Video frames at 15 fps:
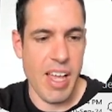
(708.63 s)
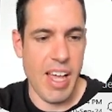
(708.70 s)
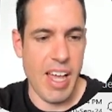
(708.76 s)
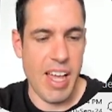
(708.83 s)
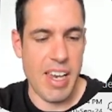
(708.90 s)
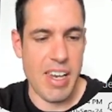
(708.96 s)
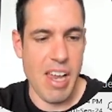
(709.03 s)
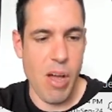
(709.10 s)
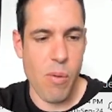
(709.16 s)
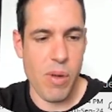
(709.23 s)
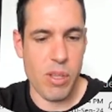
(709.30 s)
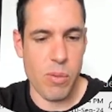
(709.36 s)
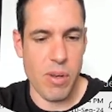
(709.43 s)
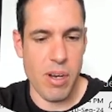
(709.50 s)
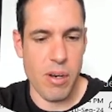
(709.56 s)
and now
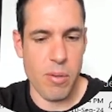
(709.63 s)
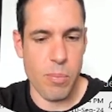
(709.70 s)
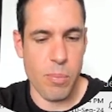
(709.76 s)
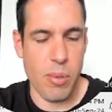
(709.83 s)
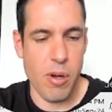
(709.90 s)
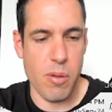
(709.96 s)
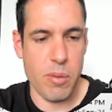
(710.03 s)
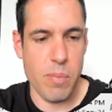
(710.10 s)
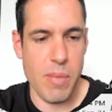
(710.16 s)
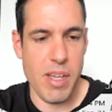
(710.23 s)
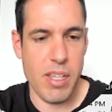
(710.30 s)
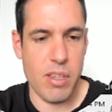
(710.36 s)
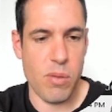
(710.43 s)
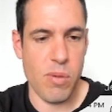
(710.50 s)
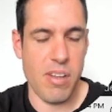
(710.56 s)
it will prompt
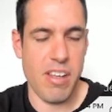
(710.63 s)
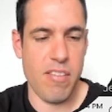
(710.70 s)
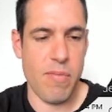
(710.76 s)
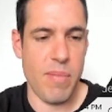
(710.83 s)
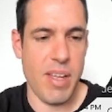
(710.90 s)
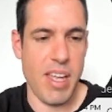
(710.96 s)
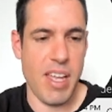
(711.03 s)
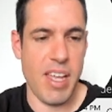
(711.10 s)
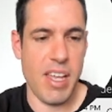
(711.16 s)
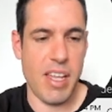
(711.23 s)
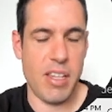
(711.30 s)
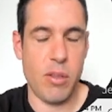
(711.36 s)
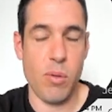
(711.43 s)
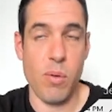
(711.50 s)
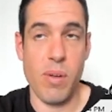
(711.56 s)
me to give me
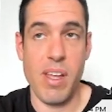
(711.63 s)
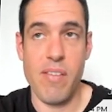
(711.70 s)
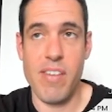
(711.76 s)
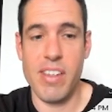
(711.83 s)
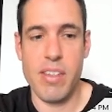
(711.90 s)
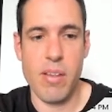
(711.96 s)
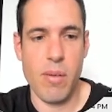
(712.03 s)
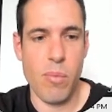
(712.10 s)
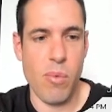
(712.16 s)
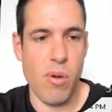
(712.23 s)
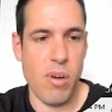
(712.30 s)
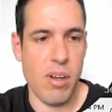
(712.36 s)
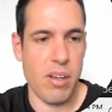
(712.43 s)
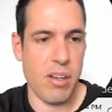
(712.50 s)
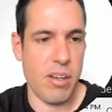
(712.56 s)
to give it
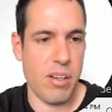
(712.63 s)
more